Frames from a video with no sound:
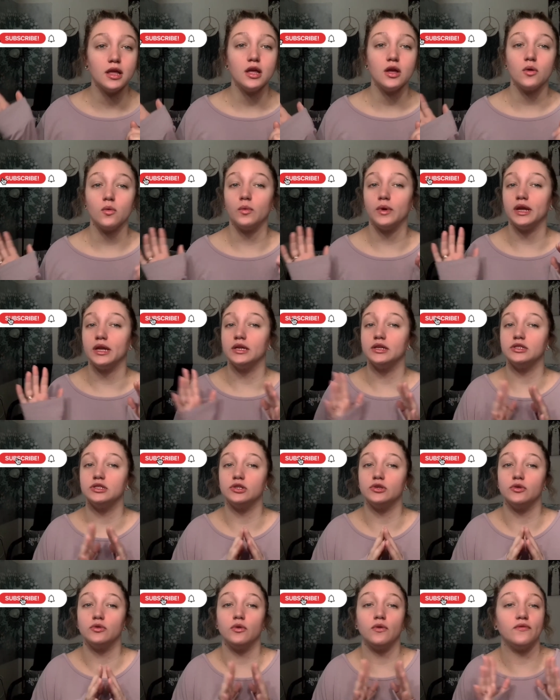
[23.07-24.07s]
We
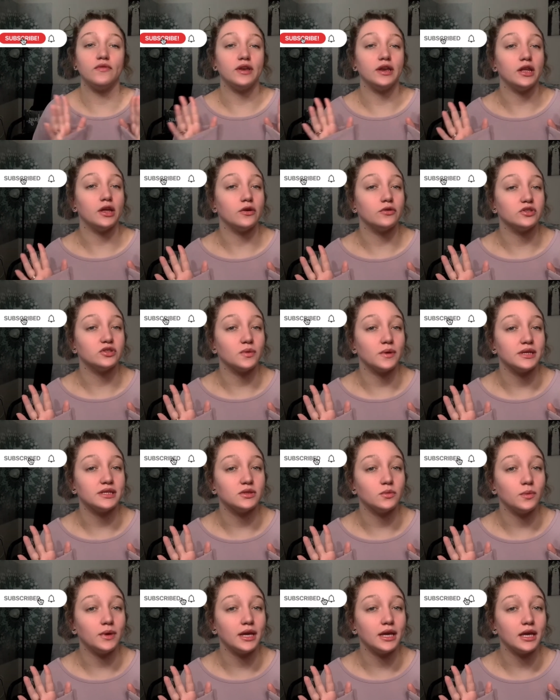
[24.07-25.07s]
do videos twice a
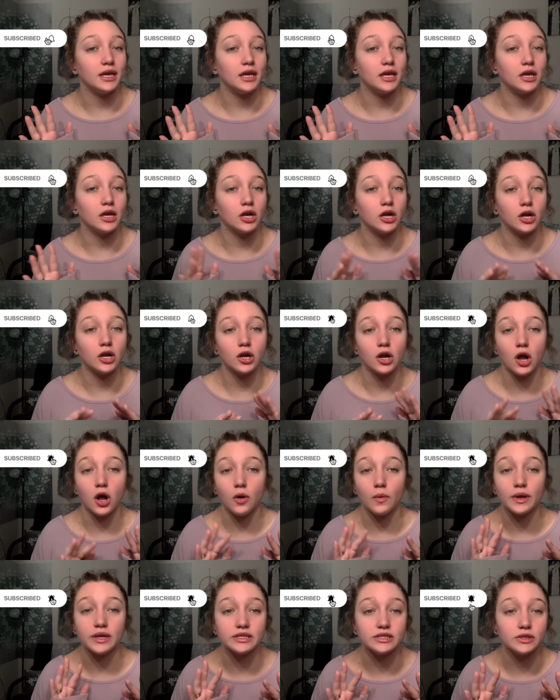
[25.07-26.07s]
week here,
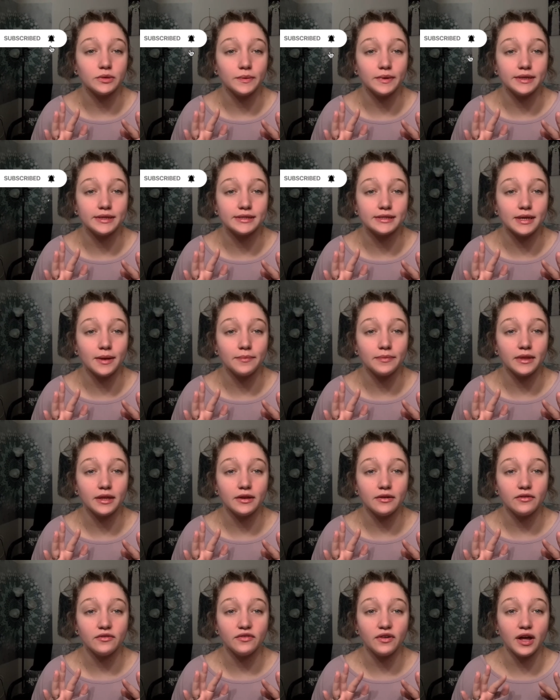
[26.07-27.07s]
always doing
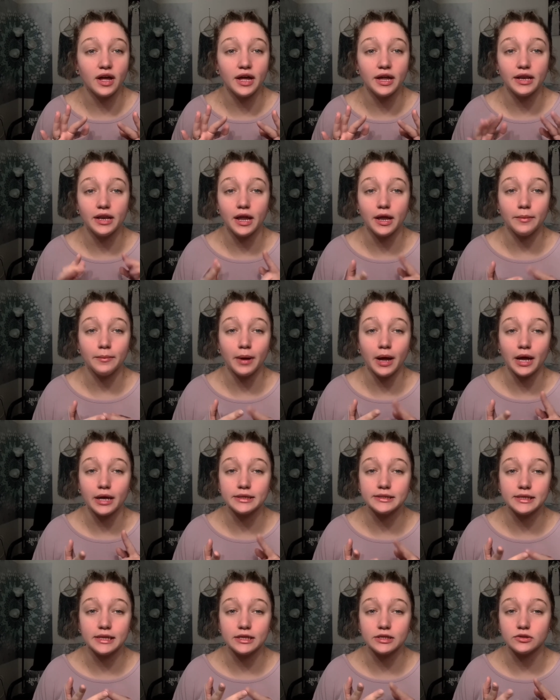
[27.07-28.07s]
something fun,
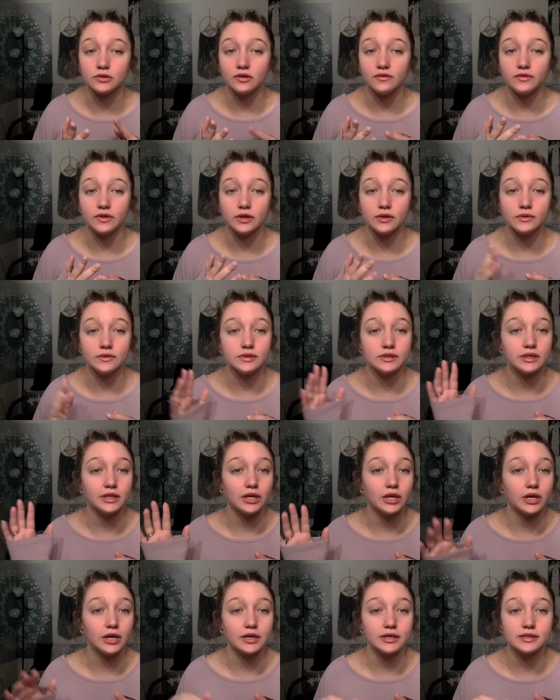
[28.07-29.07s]
unboxings, reviews,
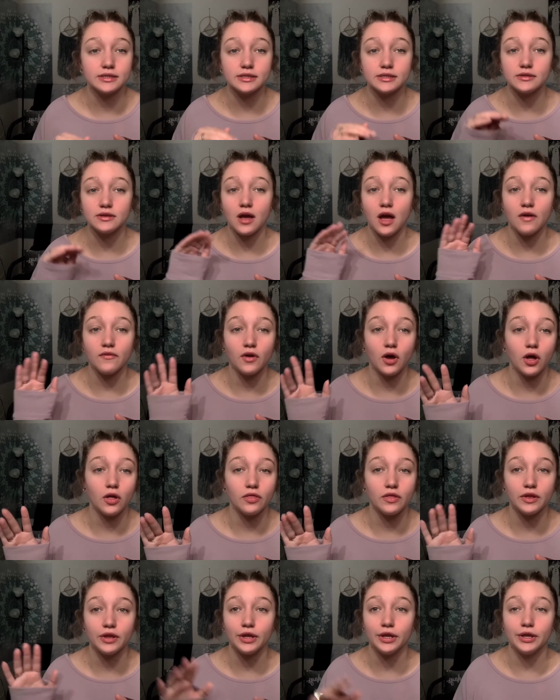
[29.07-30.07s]
looks of all
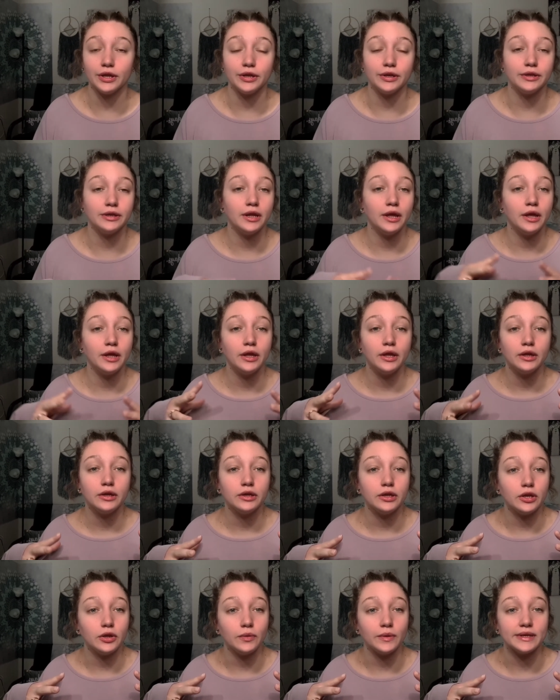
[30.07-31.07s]
the
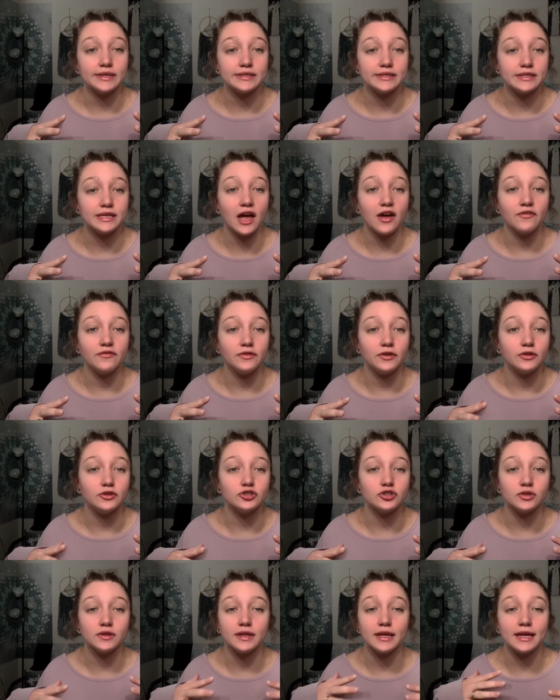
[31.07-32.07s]
newest stuff
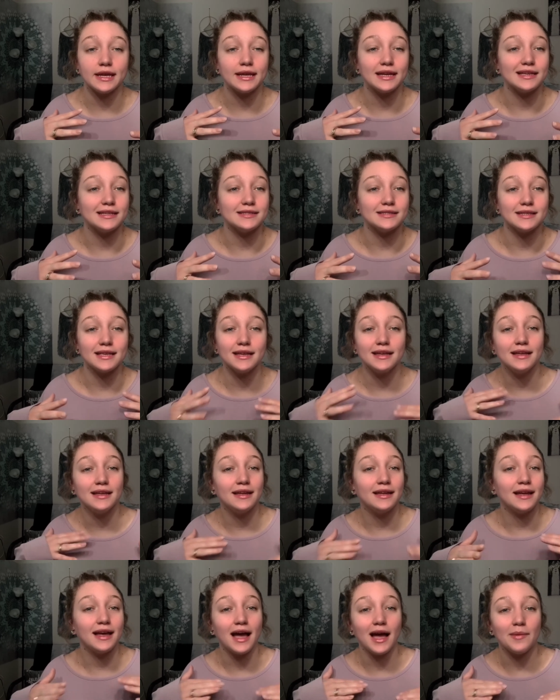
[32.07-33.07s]
usually, because
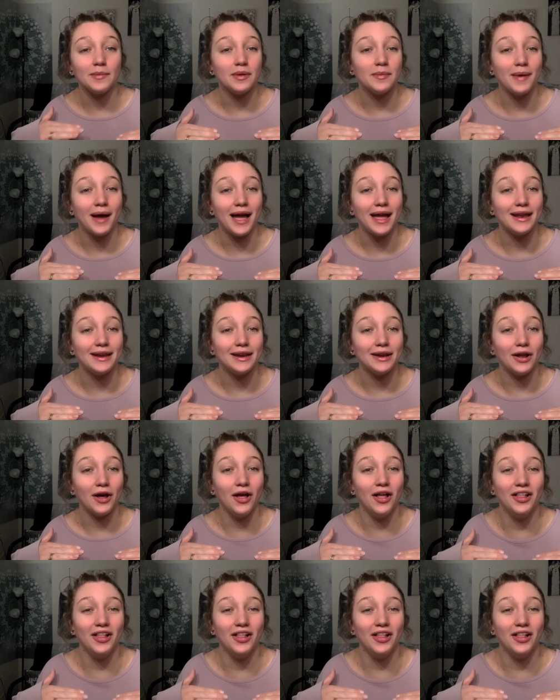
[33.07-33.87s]
I be buying it all.